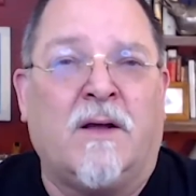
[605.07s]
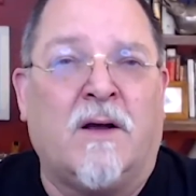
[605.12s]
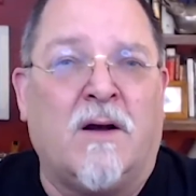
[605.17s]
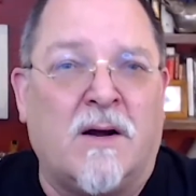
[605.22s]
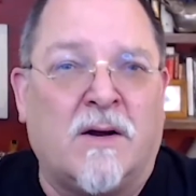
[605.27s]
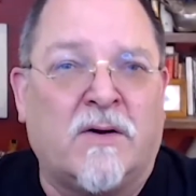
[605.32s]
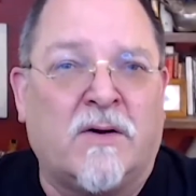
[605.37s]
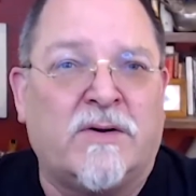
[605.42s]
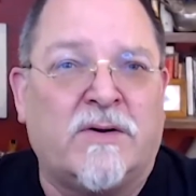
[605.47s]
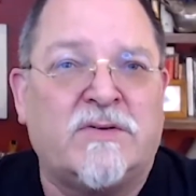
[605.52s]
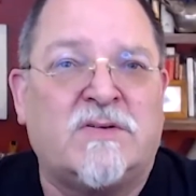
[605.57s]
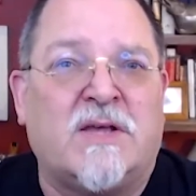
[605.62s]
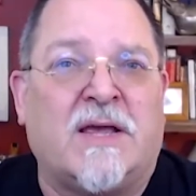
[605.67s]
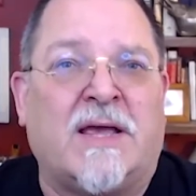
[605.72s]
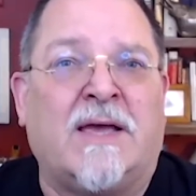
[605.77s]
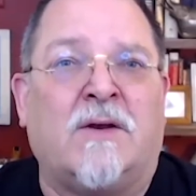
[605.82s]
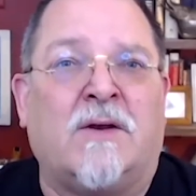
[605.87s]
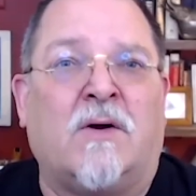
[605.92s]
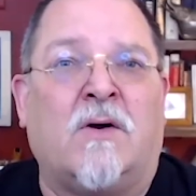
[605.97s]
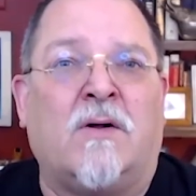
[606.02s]
Congress
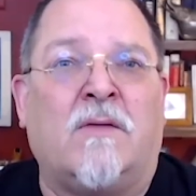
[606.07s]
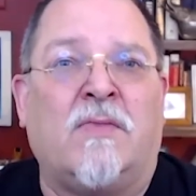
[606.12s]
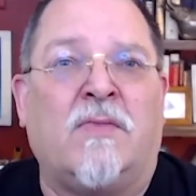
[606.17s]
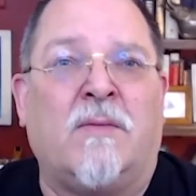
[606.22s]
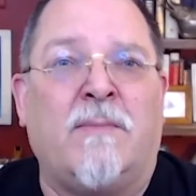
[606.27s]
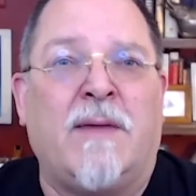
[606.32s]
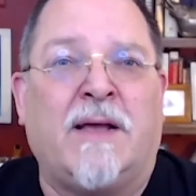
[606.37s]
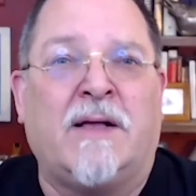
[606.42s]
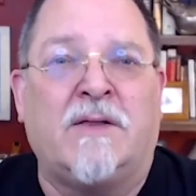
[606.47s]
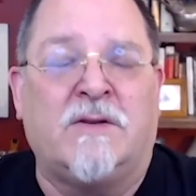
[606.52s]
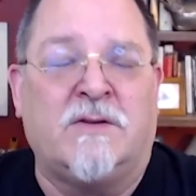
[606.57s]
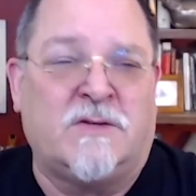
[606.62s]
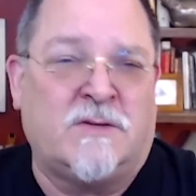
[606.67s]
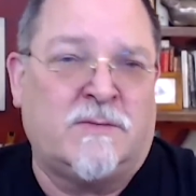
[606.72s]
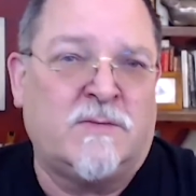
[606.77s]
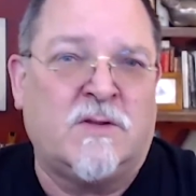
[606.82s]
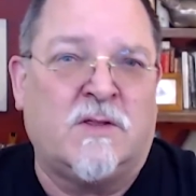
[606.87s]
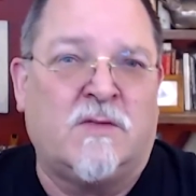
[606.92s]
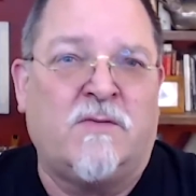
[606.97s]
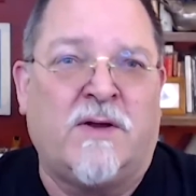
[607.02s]
and on the
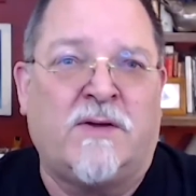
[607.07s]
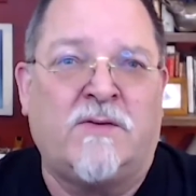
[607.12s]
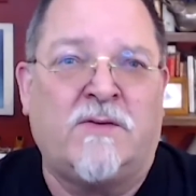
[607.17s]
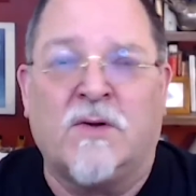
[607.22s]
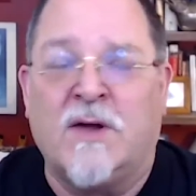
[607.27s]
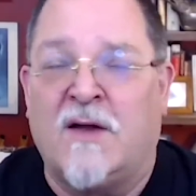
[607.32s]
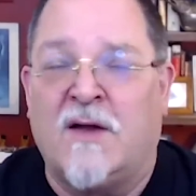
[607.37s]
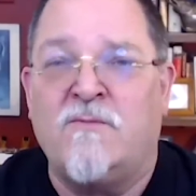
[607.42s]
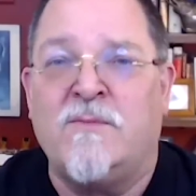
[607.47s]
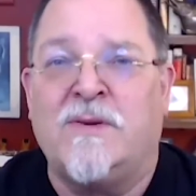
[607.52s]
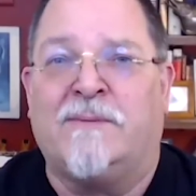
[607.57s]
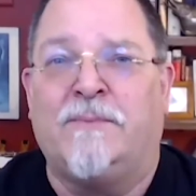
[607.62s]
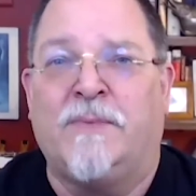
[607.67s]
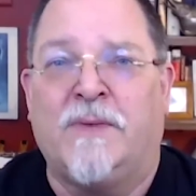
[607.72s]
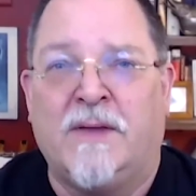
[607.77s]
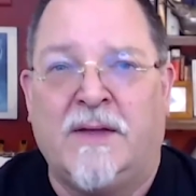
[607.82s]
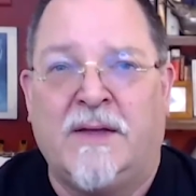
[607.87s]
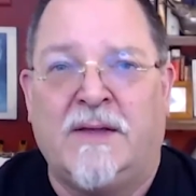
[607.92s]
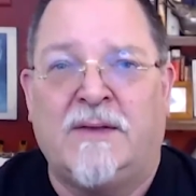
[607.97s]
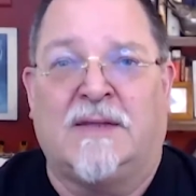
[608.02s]
mechanisms of the federal government
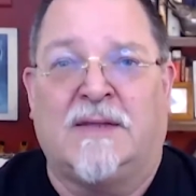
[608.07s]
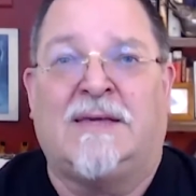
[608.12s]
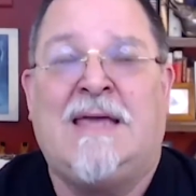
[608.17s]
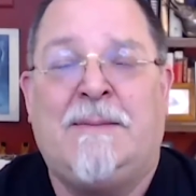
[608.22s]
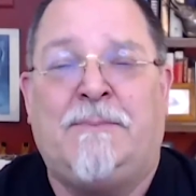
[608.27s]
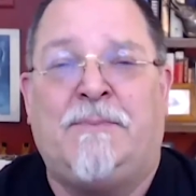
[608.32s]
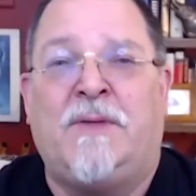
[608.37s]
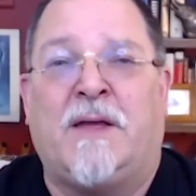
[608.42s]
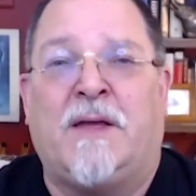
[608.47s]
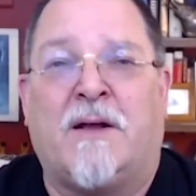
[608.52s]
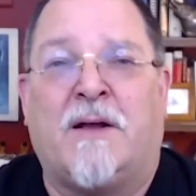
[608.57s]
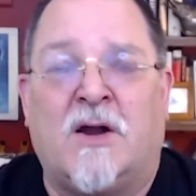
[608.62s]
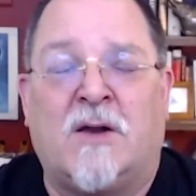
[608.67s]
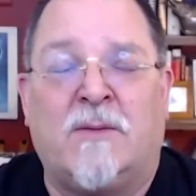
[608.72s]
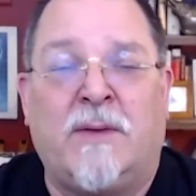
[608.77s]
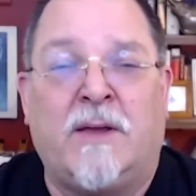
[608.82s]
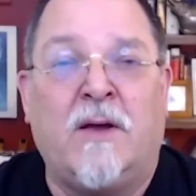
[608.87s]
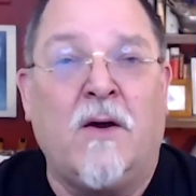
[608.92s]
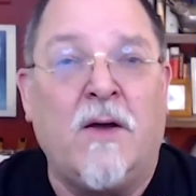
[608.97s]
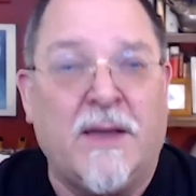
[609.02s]
to keep the
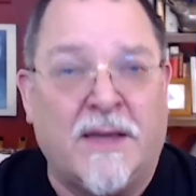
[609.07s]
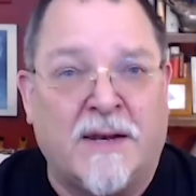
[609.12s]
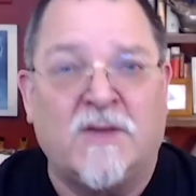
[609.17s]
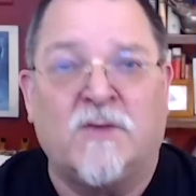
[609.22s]
economy going.